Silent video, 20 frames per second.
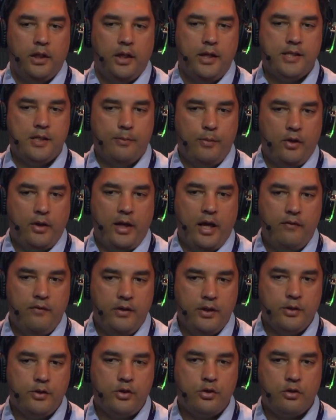It's about
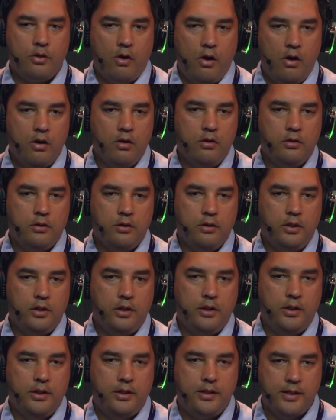having a strong,
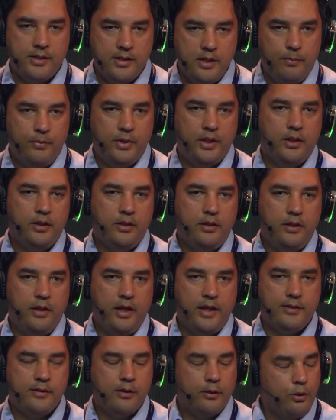disciplined
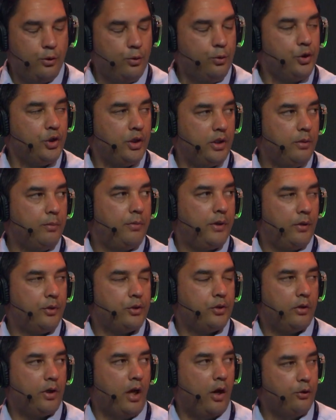execution
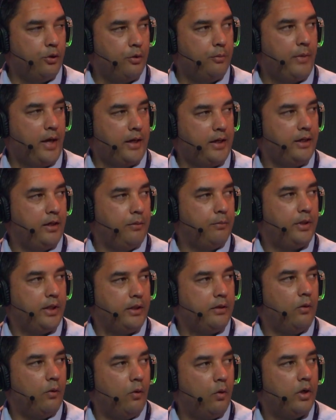approach on how you marry and
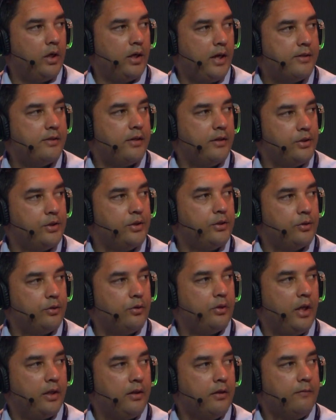bring the organizations
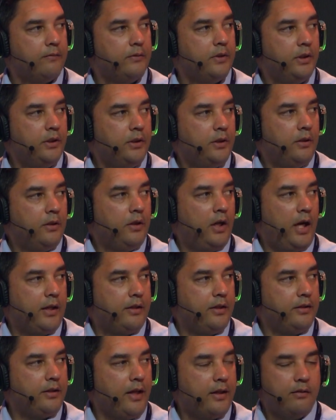together. Yeah. I
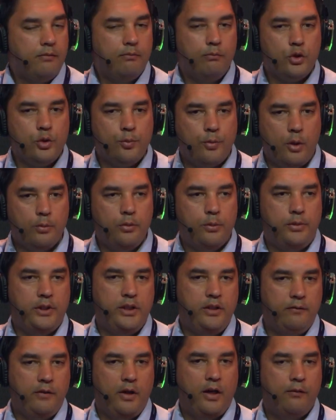think that most
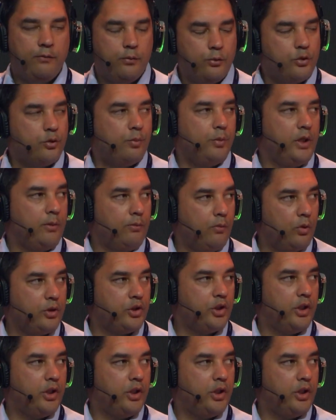probably, if I have to speak more